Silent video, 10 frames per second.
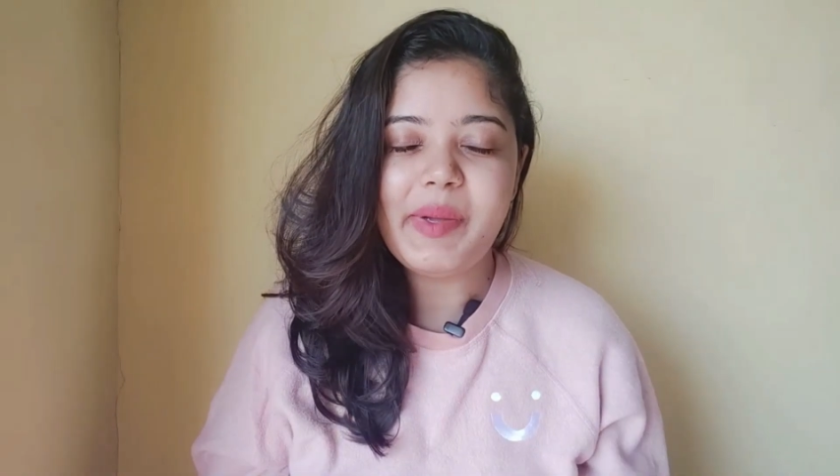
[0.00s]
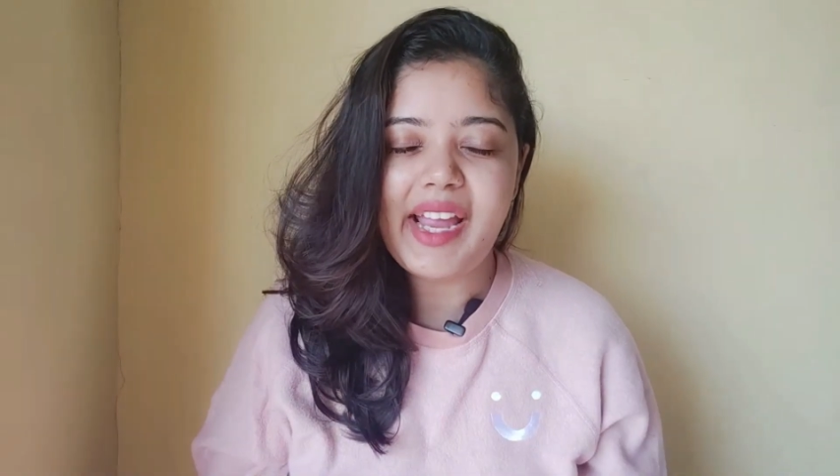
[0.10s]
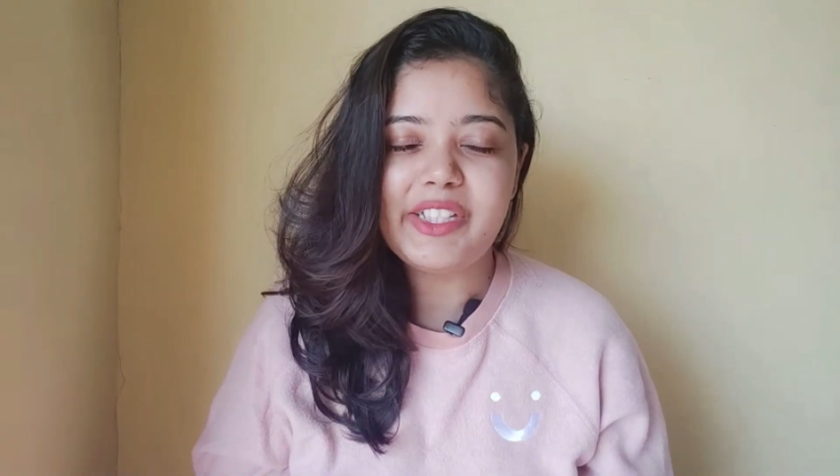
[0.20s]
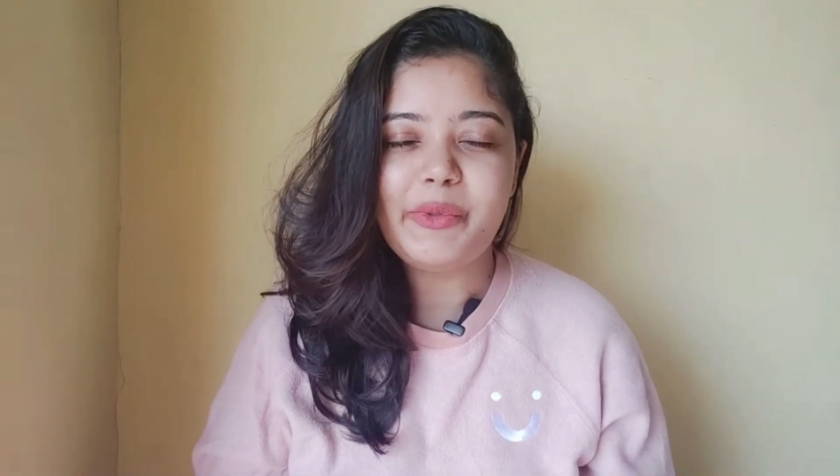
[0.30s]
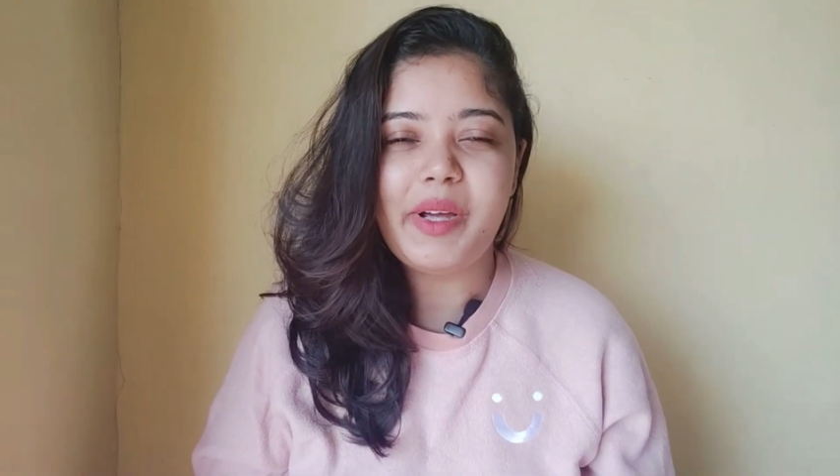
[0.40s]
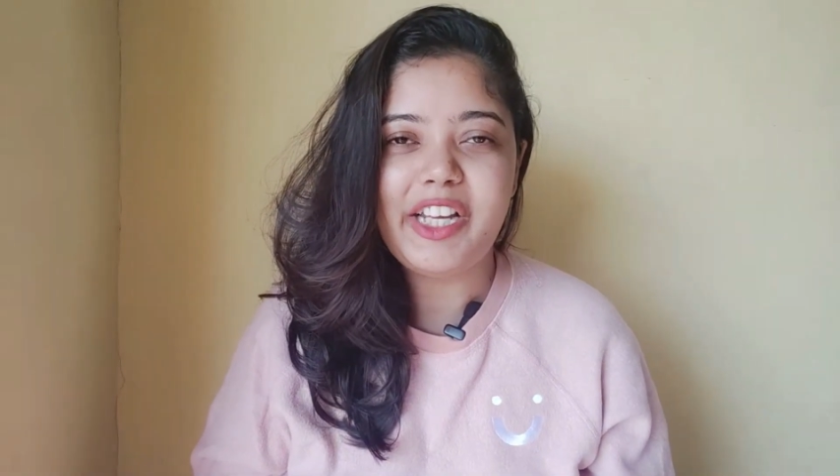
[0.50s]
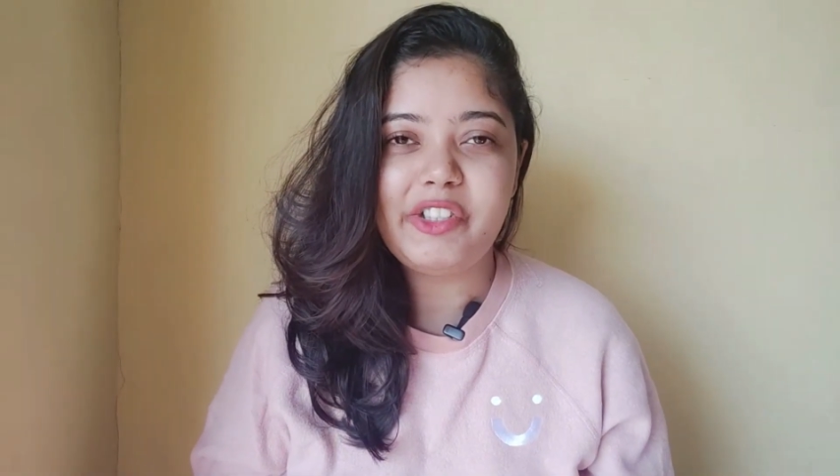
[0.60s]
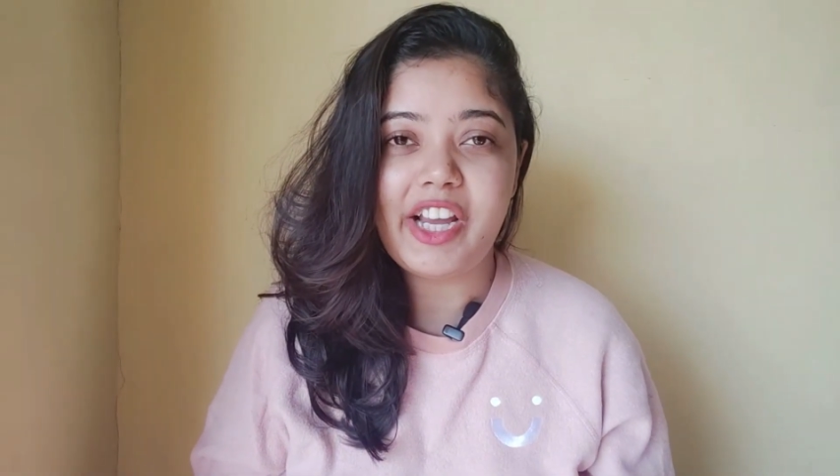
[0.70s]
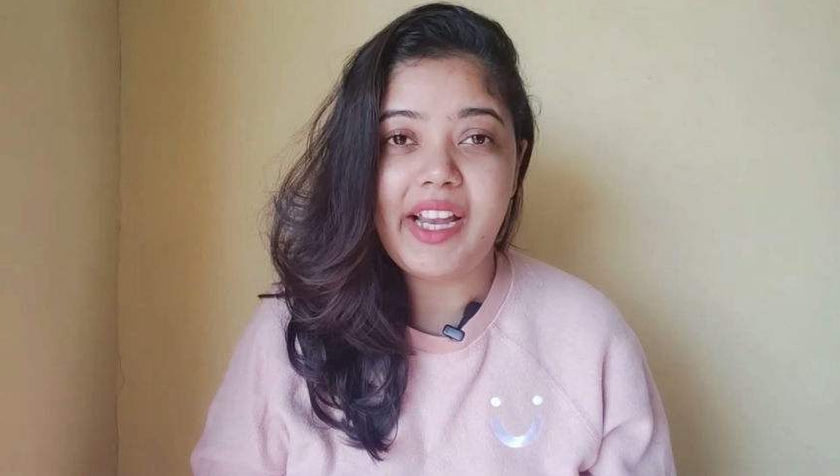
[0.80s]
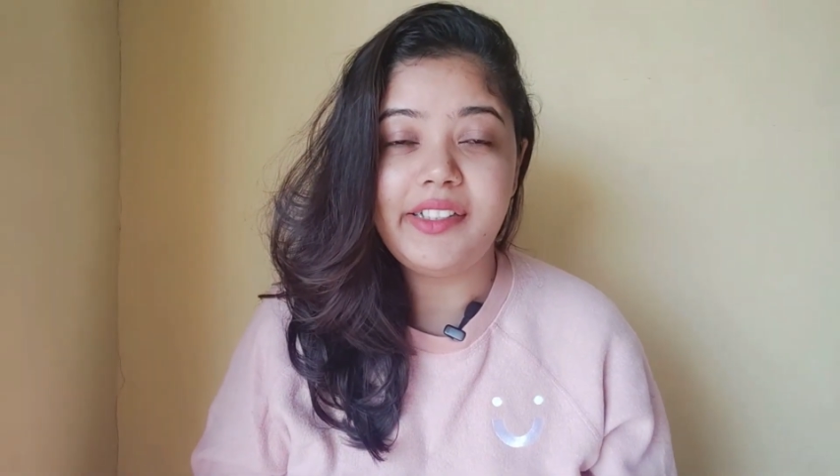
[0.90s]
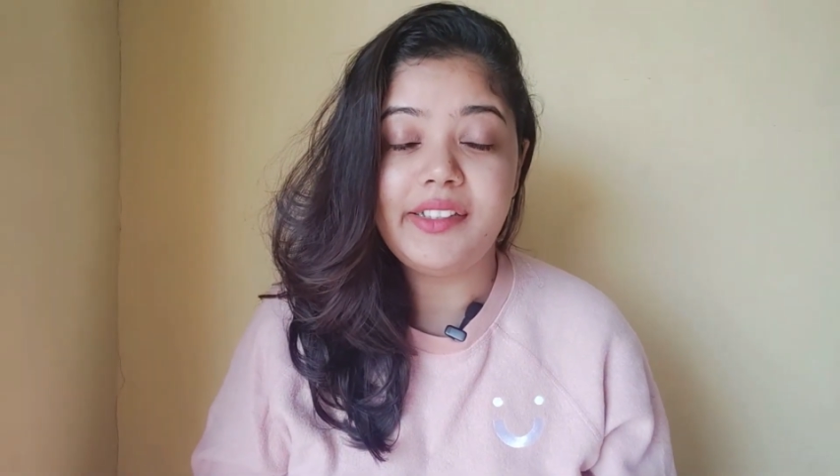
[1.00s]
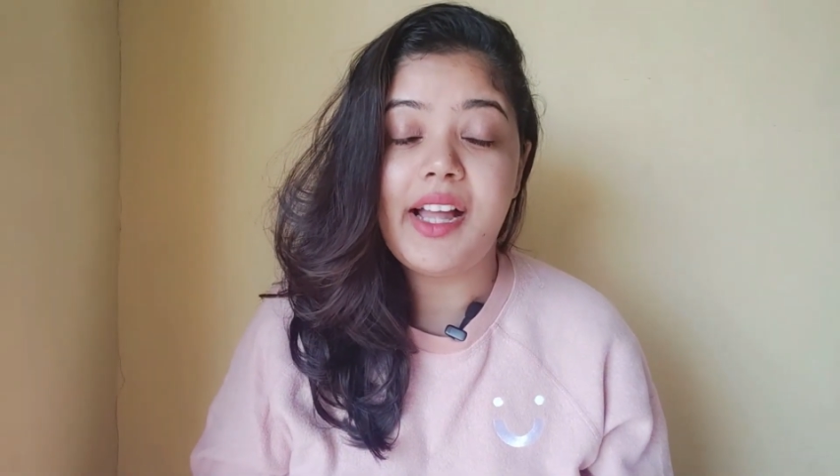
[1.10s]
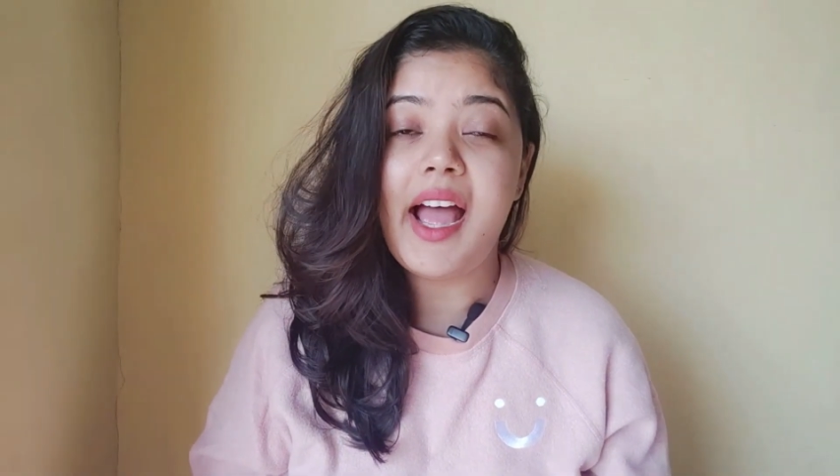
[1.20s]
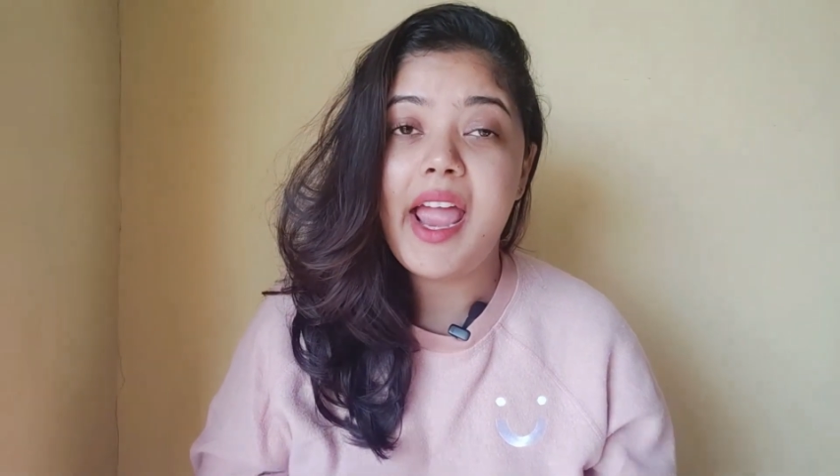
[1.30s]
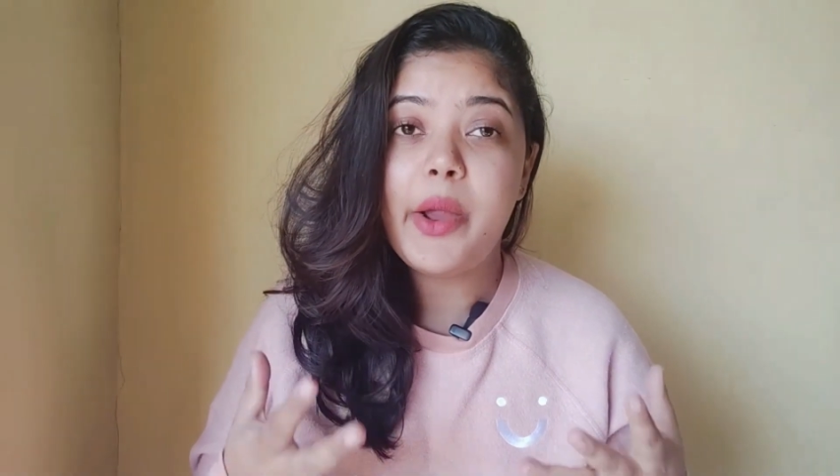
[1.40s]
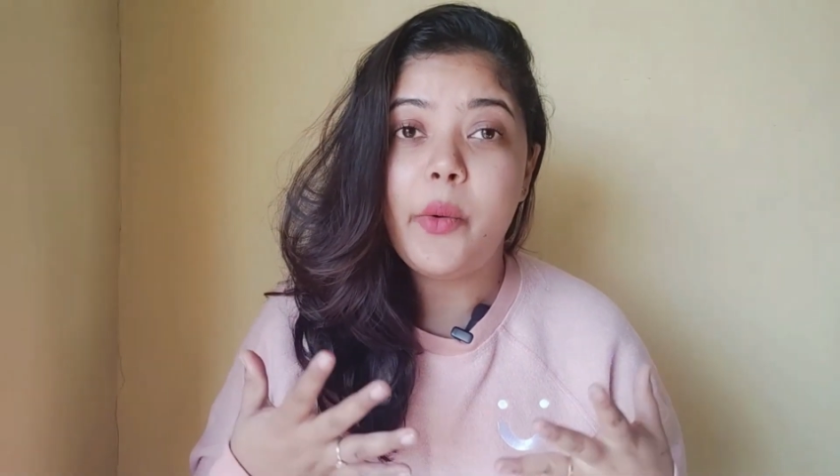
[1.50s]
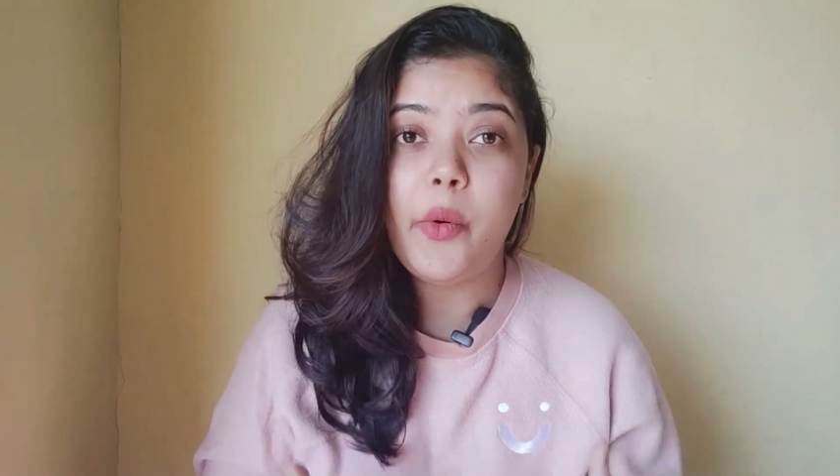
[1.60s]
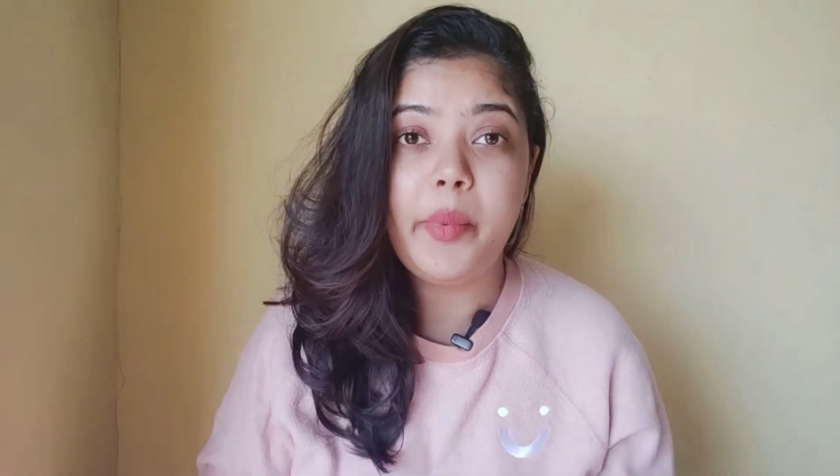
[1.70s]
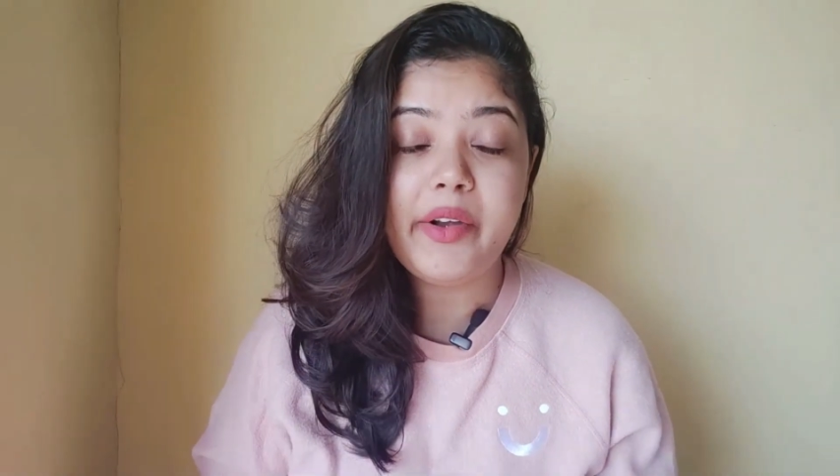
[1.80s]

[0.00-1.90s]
back to my channel. I hope